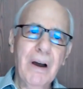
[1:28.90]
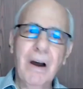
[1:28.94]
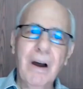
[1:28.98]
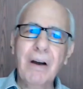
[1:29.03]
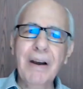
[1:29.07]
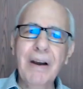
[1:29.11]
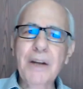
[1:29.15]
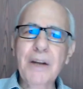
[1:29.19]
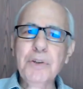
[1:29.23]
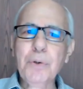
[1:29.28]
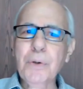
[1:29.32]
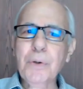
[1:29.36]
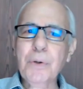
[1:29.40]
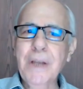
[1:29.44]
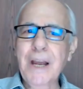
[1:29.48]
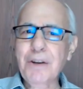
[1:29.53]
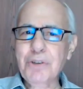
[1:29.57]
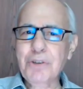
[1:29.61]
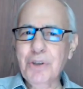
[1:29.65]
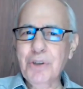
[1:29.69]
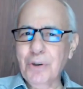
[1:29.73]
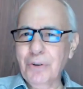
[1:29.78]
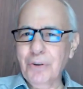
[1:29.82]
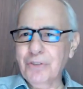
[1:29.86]
Our
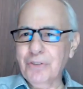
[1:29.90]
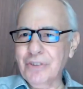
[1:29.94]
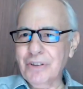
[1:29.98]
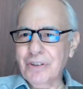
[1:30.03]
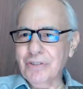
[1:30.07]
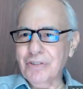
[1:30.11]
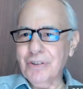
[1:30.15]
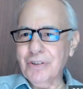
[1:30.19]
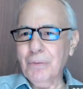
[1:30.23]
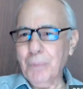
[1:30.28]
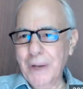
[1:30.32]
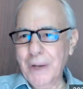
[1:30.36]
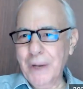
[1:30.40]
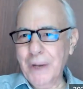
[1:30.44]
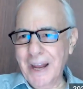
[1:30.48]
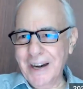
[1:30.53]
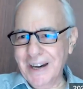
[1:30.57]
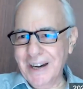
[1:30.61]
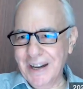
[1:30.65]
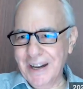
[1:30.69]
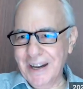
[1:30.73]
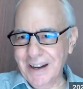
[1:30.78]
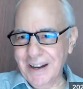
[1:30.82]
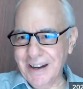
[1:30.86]
educational system, we
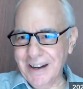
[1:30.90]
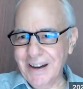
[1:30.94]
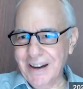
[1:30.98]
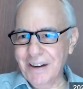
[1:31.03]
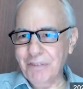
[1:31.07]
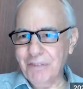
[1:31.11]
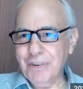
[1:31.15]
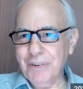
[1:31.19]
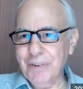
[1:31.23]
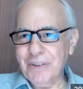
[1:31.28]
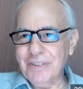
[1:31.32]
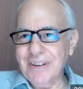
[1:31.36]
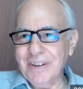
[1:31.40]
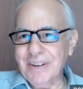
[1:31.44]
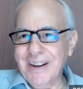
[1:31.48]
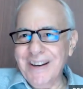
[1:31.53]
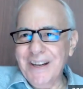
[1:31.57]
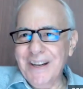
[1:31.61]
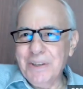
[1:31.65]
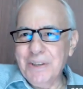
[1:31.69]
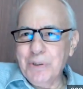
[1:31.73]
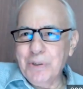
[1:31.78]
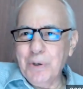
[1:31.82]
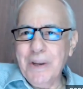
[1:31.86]
had an, a conference
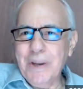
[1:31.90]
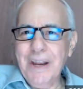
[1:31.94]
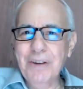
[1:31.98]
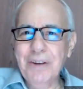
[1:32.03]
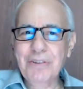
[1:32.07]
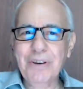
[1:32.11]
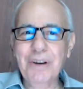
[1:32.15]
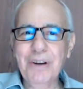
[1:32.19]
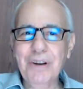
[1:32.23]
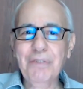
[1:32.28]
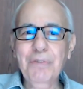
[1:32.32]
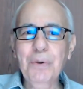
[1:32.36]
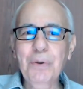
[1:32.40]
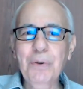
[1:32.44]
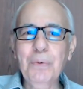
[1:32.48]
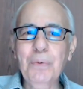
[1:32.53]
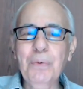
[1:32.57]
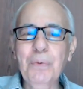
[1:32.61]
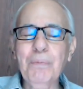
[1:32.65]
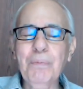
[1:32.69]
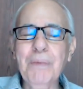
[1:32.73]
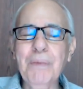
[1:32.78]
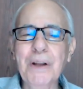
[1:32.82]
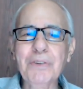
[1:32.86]
on education a
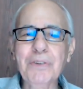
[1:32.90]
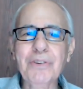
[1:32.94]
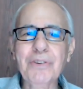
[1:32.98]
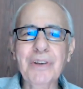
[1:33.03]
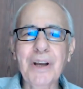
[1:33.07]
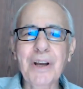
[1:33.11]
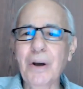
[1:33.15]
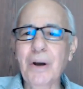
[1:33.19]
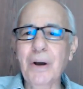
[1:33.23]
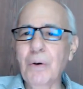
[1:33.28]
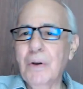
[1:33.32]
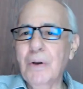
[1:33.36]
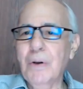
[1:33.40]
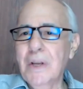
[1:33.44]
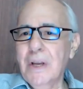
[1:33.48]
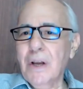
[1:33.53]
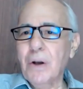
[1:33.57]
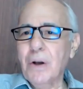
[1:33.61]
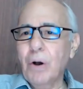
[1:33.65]
few months ago,